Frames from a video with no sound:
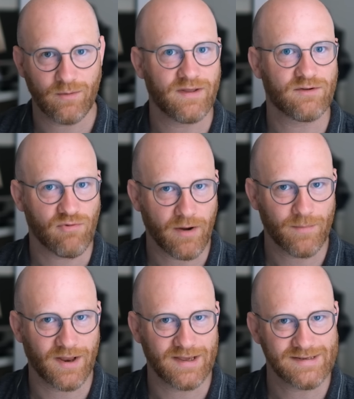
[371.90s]
were in the right
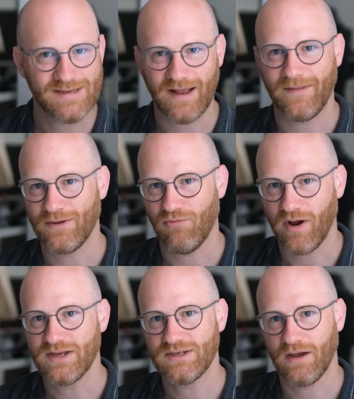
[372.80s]
place at the
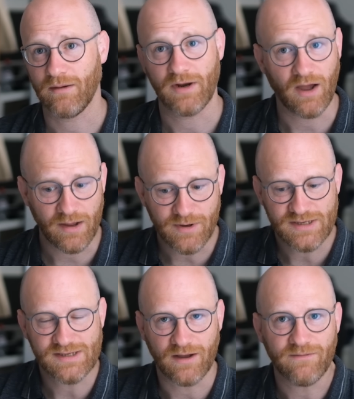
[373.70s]
right time. And I
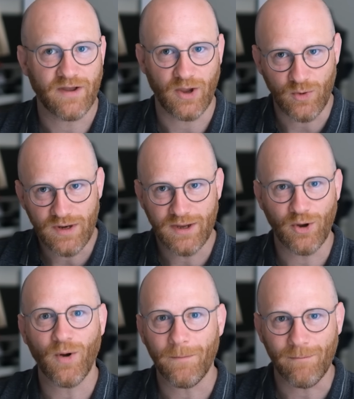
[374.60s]
only
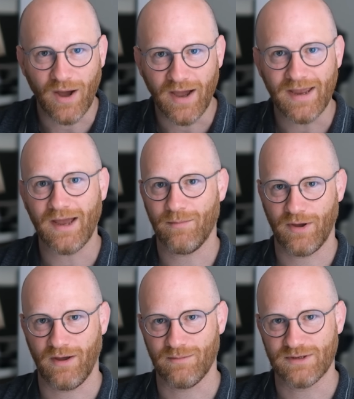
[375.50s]
got my
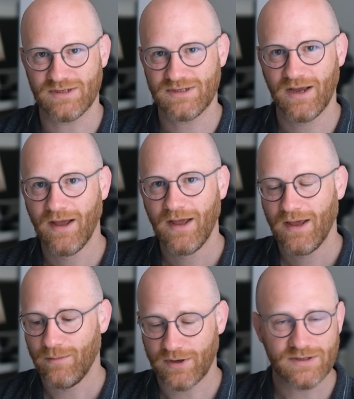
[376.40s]
apartment
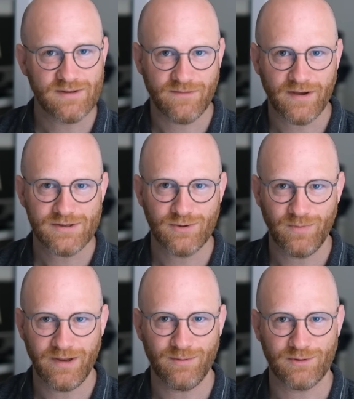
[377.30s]
because the first two
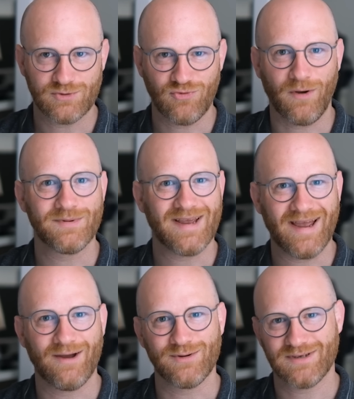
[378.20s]
people dropped
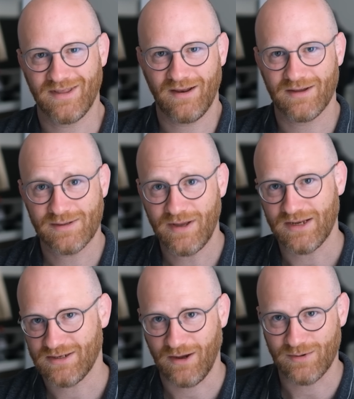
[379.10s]
out at the last
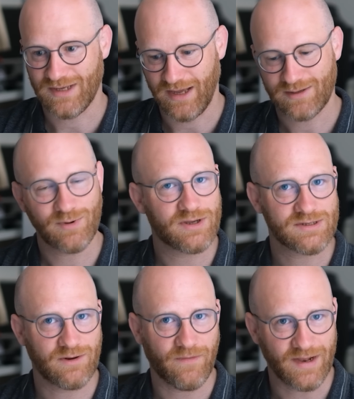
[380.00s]
minute and I was the next person on the